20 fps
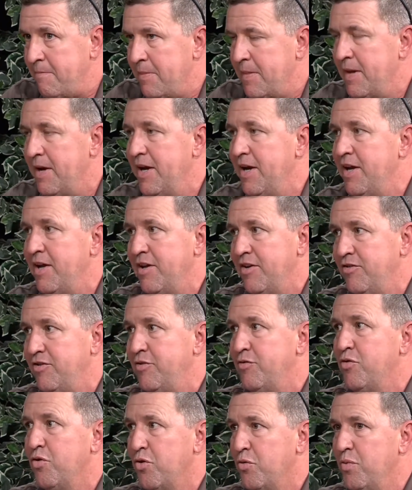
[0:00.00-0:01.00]
hey,
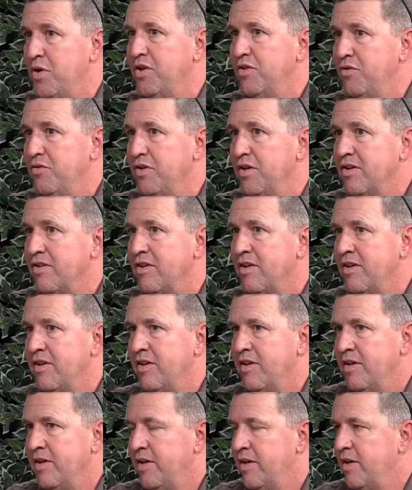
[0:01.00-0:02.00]
Chief Corder, we can do this.
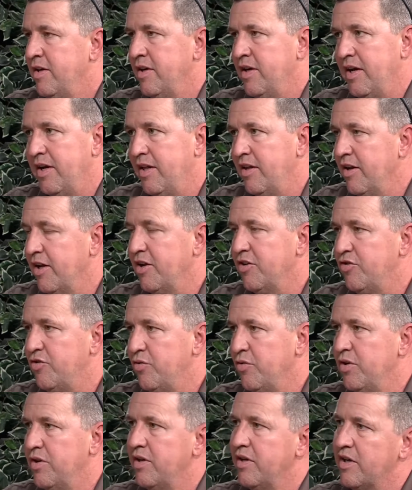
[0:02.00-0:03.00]
And he let us
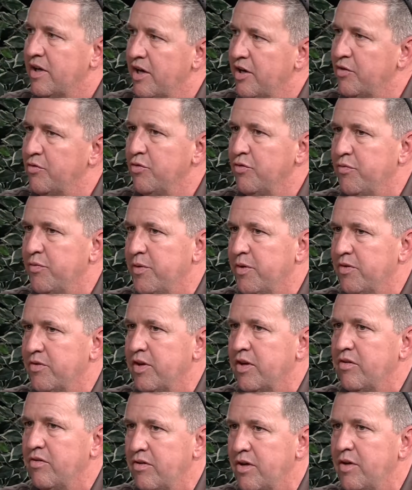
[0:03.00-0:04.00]
do it, and it kind of grew from there. It's
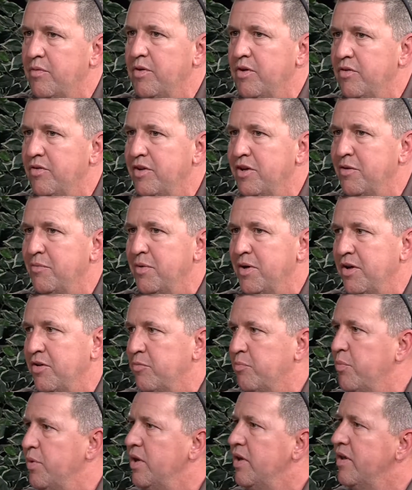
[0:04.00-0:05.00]
like, okay, we don't need anybody else.
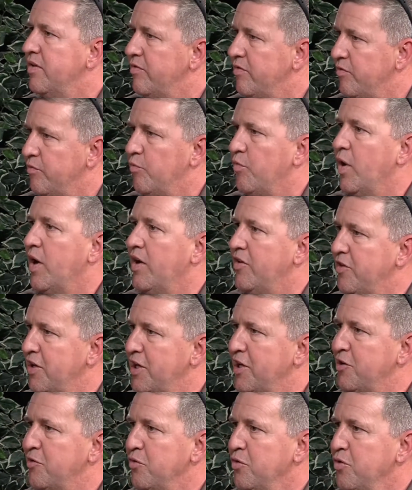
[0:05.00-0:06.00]
But where I
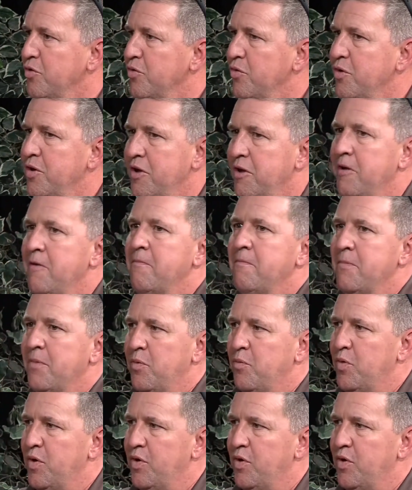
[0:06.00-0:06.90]
say it grew, we